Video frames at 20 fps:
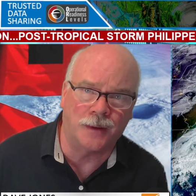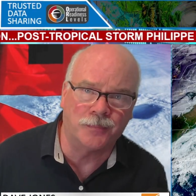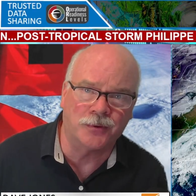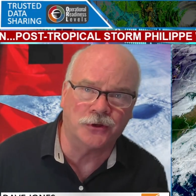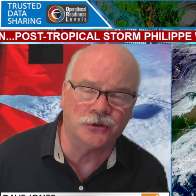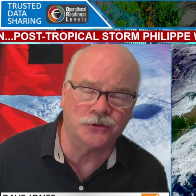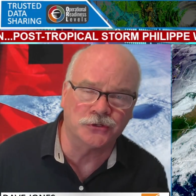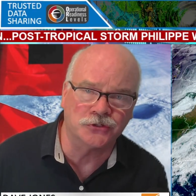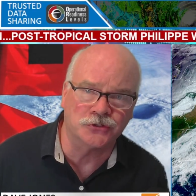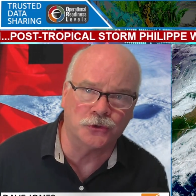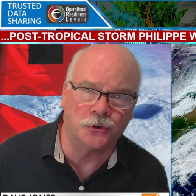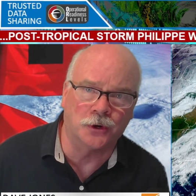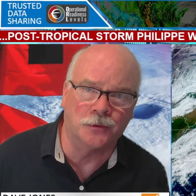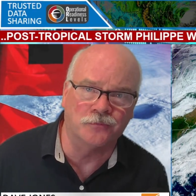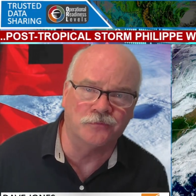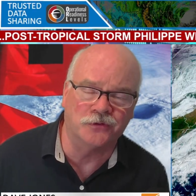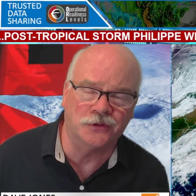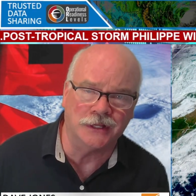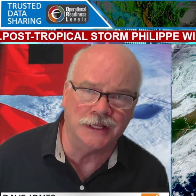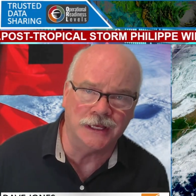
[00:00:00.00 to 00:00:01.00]
Tropical
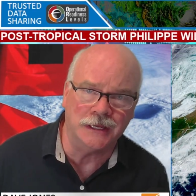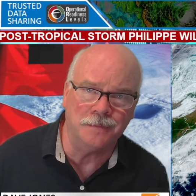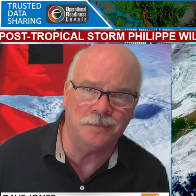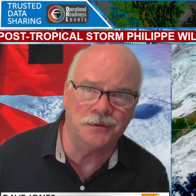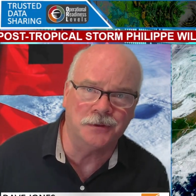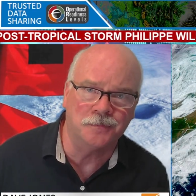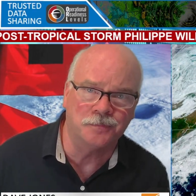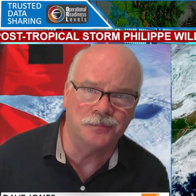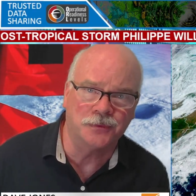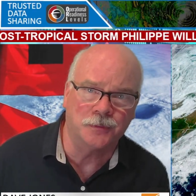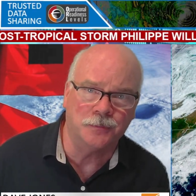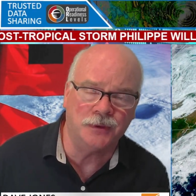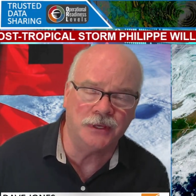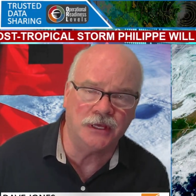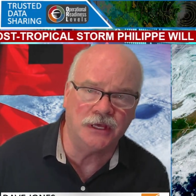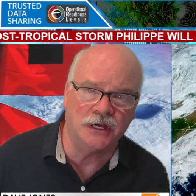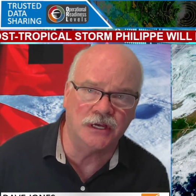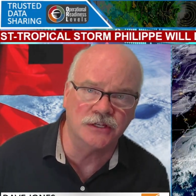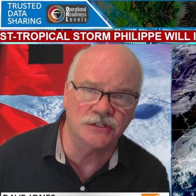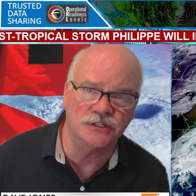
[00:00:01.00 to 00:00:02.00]
Storm Philippe
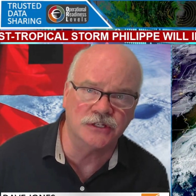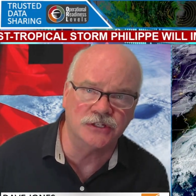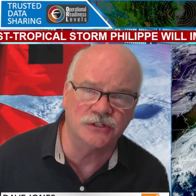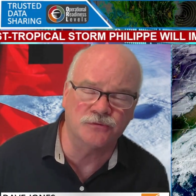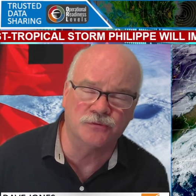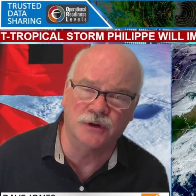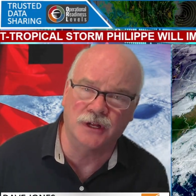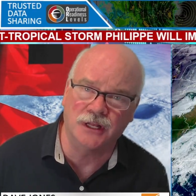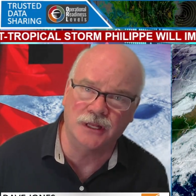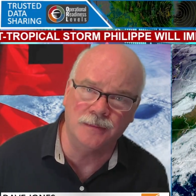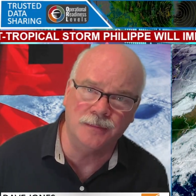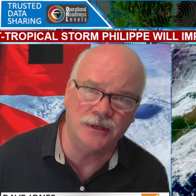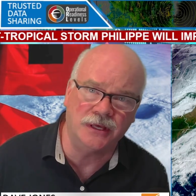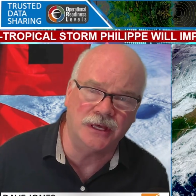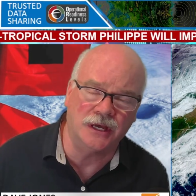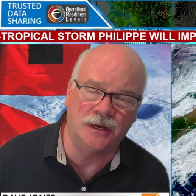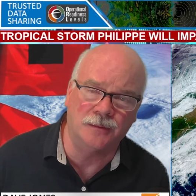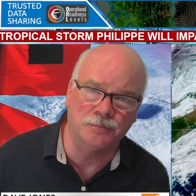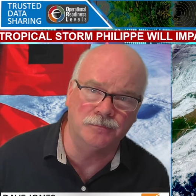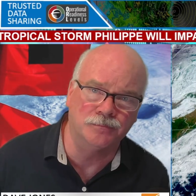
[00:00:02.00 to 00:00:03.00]
because it's
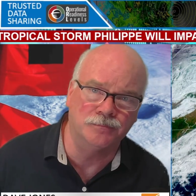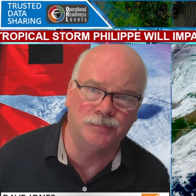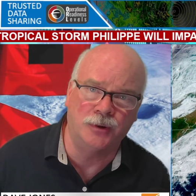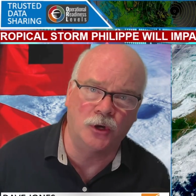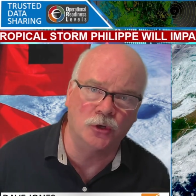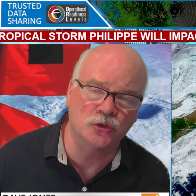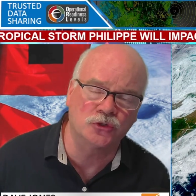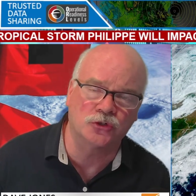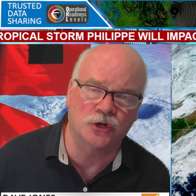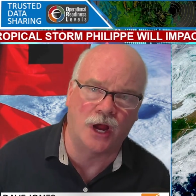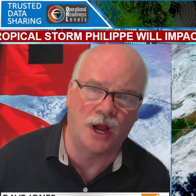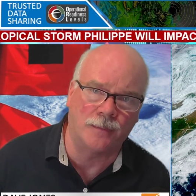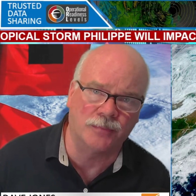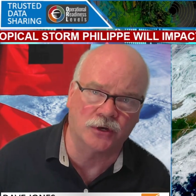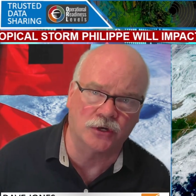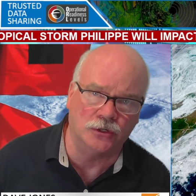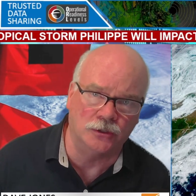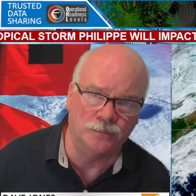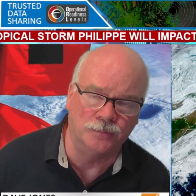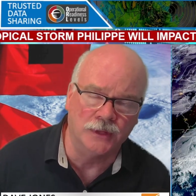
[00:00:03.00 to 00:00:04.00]
really become
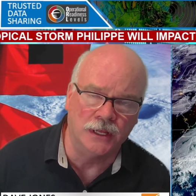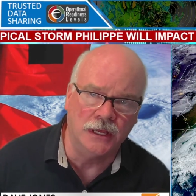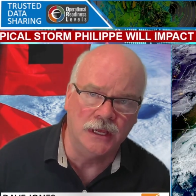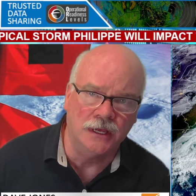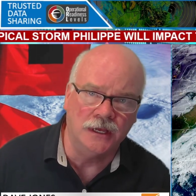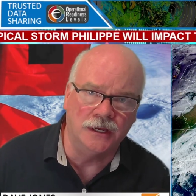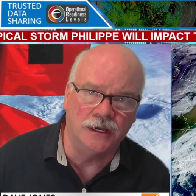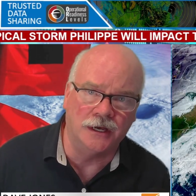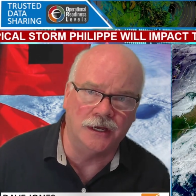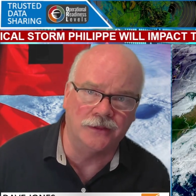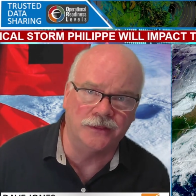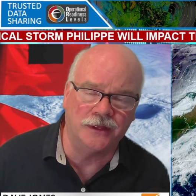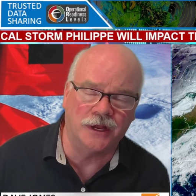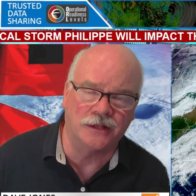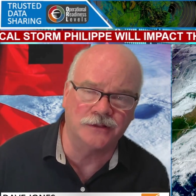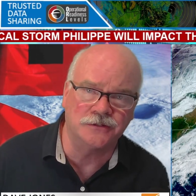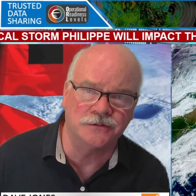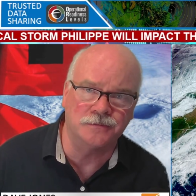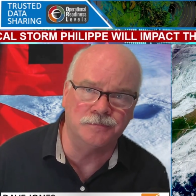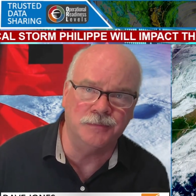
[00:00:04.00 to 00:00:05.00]
post-tropical.
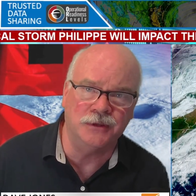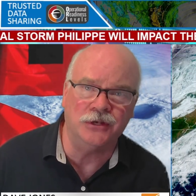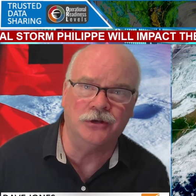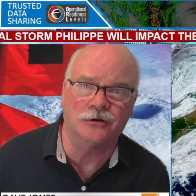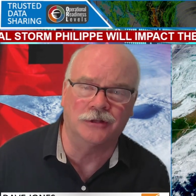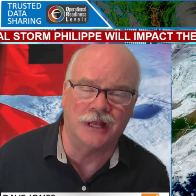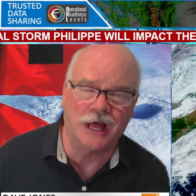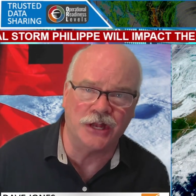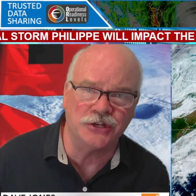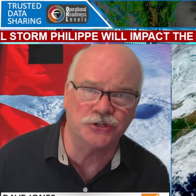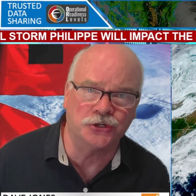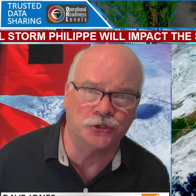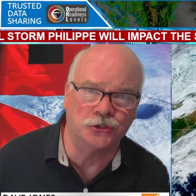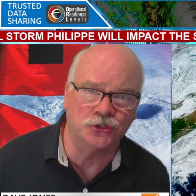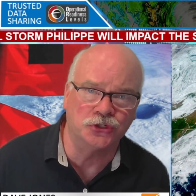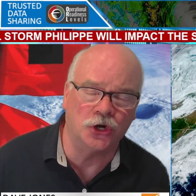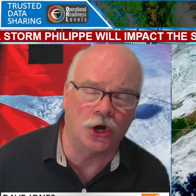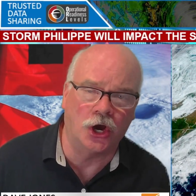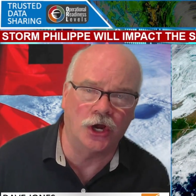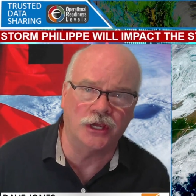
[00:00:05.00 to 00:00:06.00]
That's
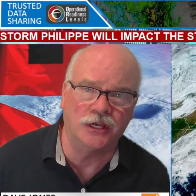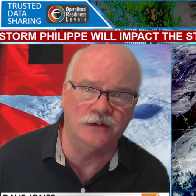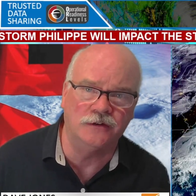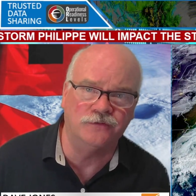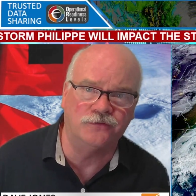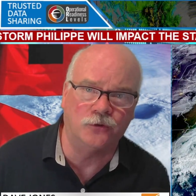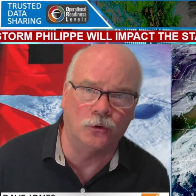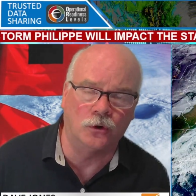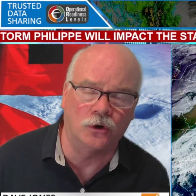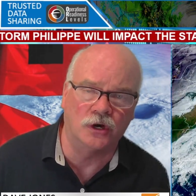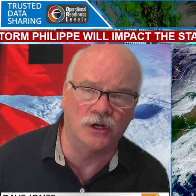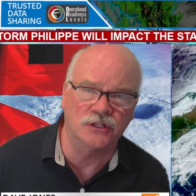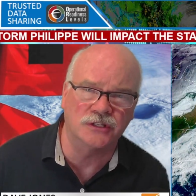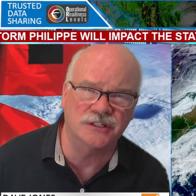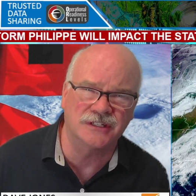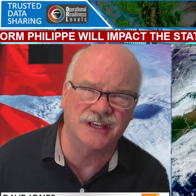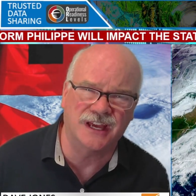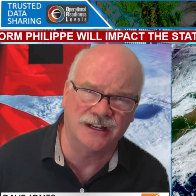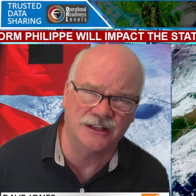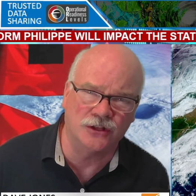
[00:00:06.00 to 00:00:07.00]
meteorological jargon
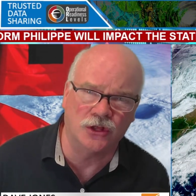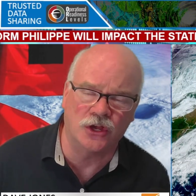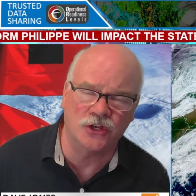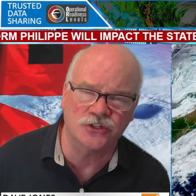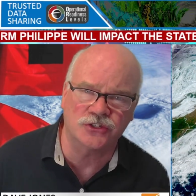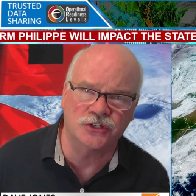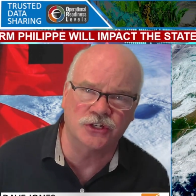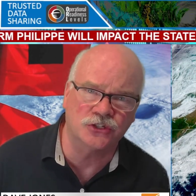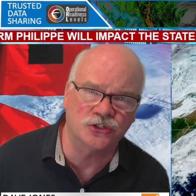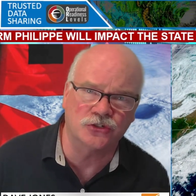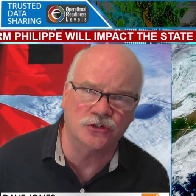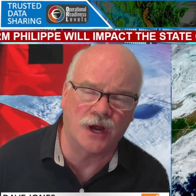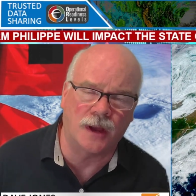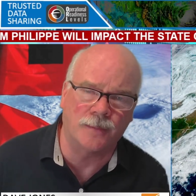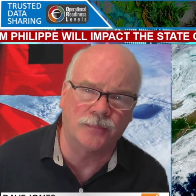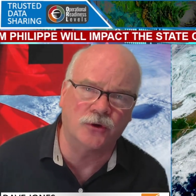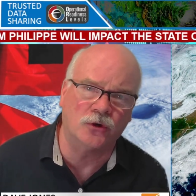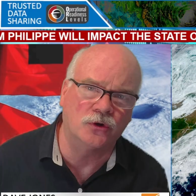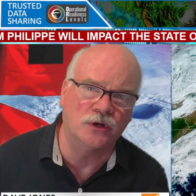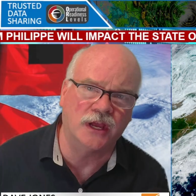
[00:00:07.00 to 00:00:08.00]
for it's kind of lost
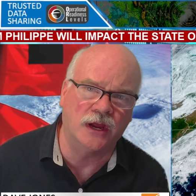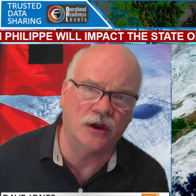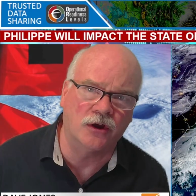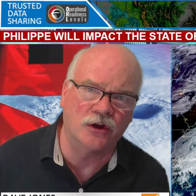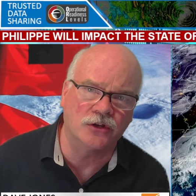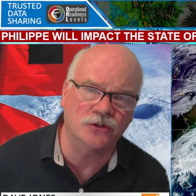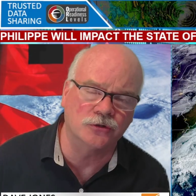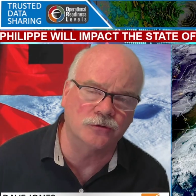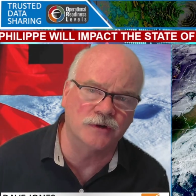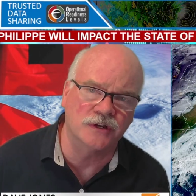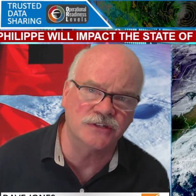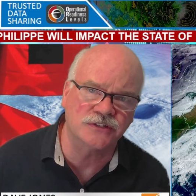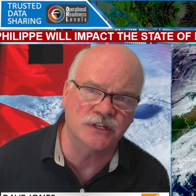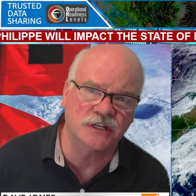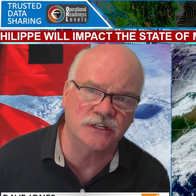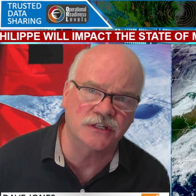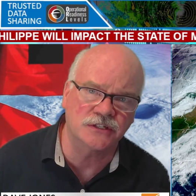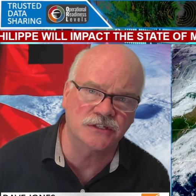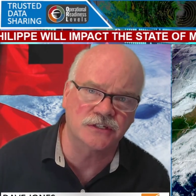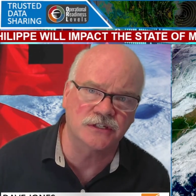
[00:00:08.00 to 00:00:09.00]
its tropical
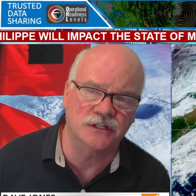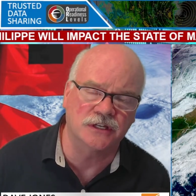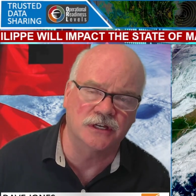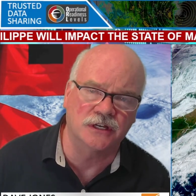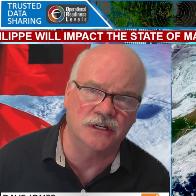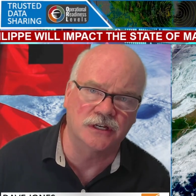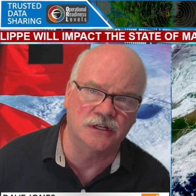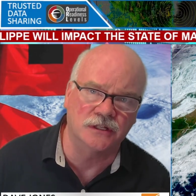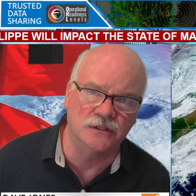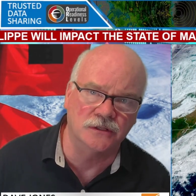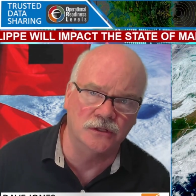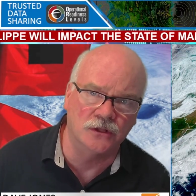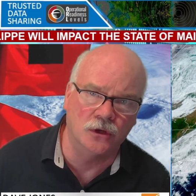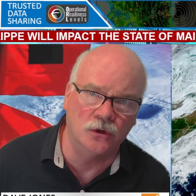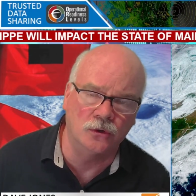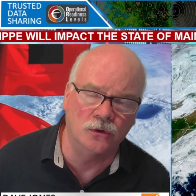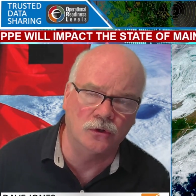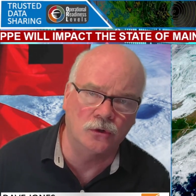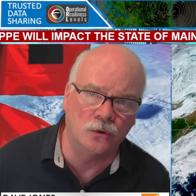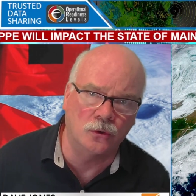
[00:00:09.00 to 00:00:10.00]
characteristics,
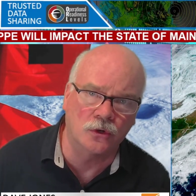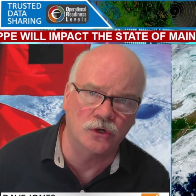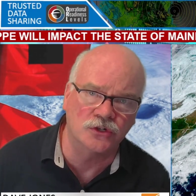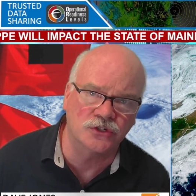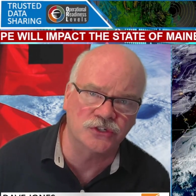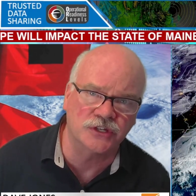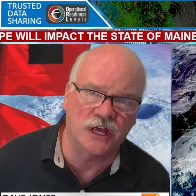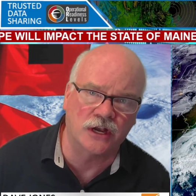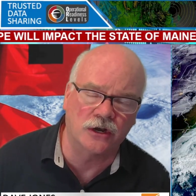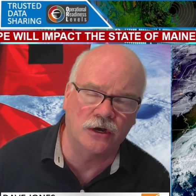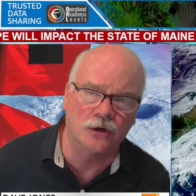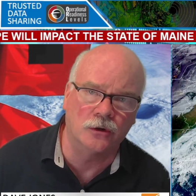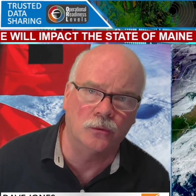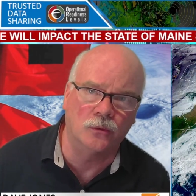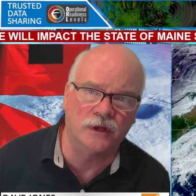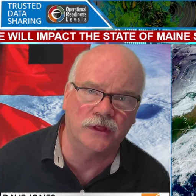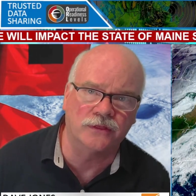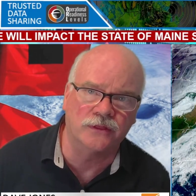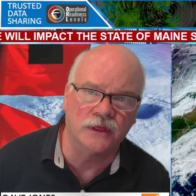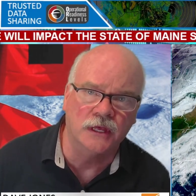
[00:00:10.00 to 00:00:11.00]
low core
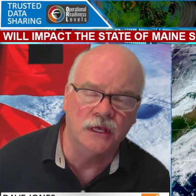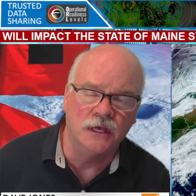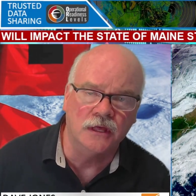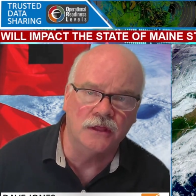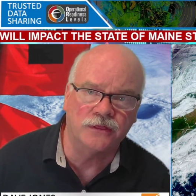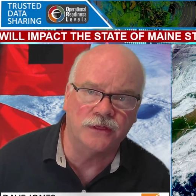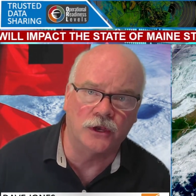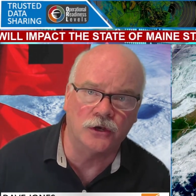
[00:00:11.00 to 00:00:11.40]
center with